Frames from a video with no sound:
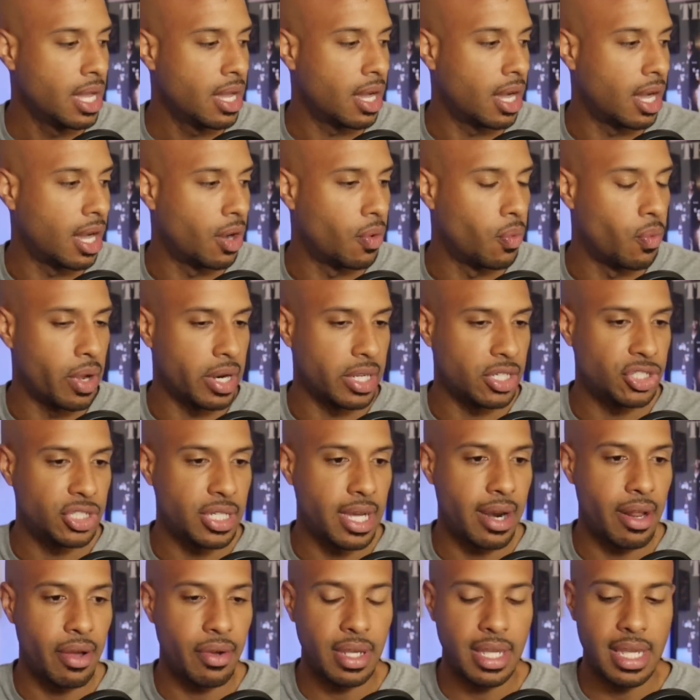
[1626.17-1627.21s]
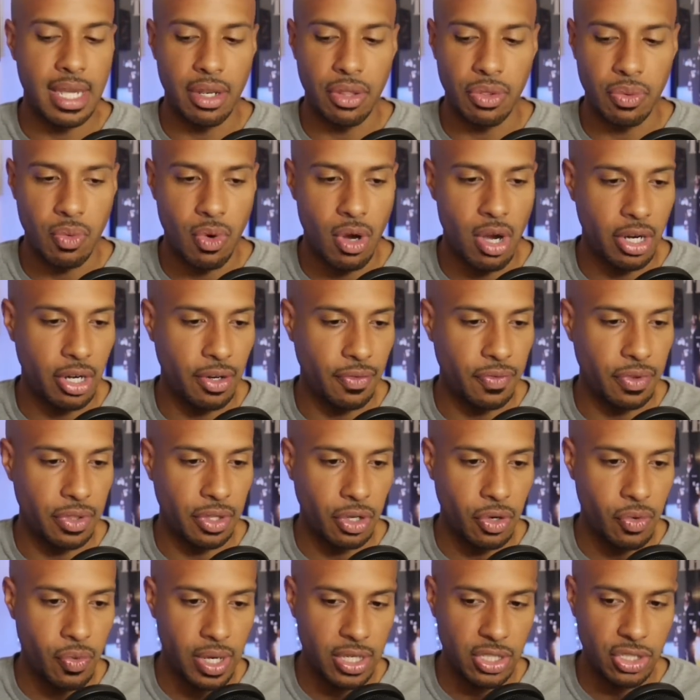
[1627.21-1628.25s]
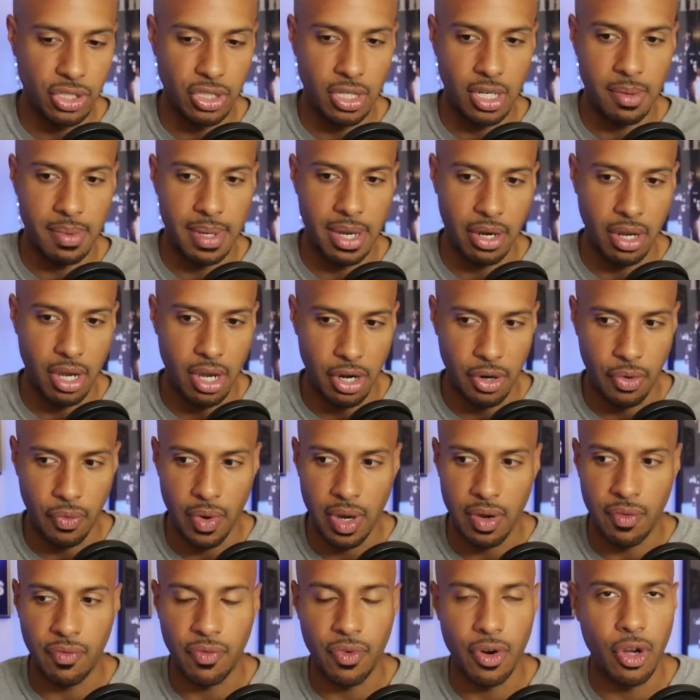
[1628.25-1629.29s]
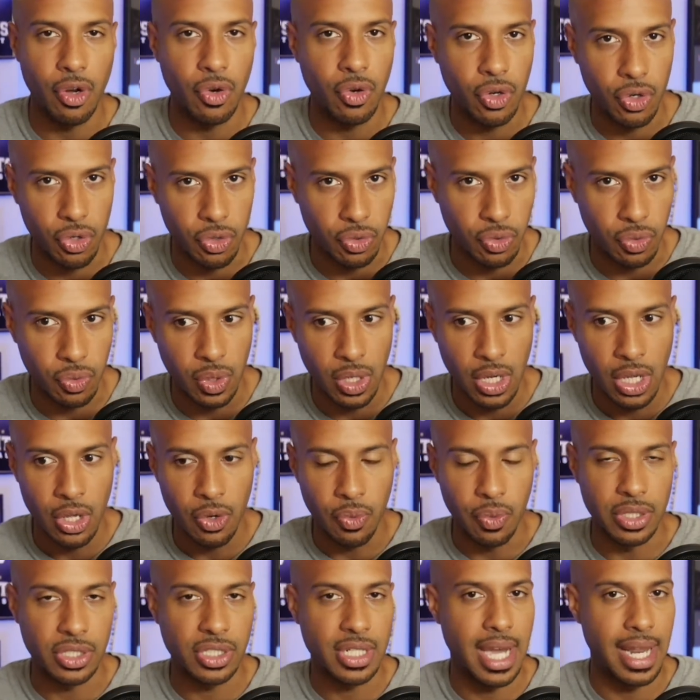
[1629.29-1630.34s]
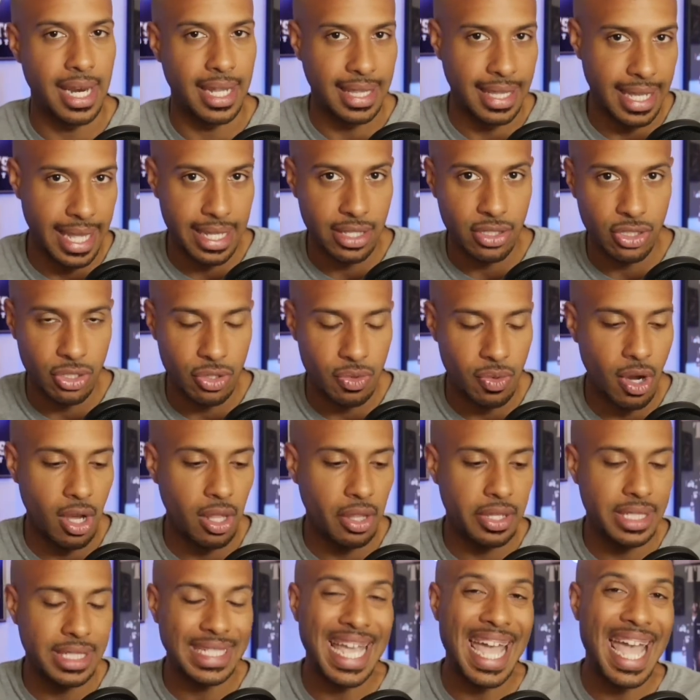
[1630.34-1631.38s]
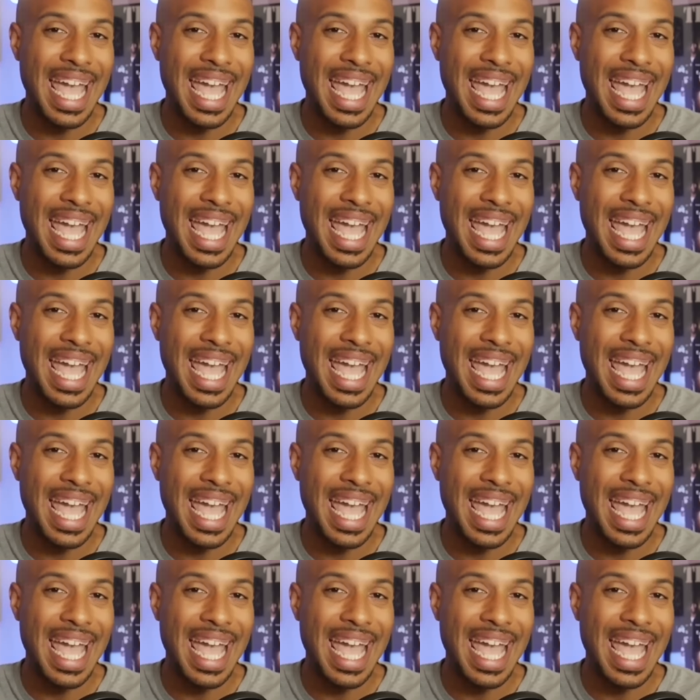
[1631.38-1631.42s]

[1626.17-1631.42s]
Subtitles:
Want to shout out Kenneth Walker for the question about Hunter Renfrow, which kind of led to all this.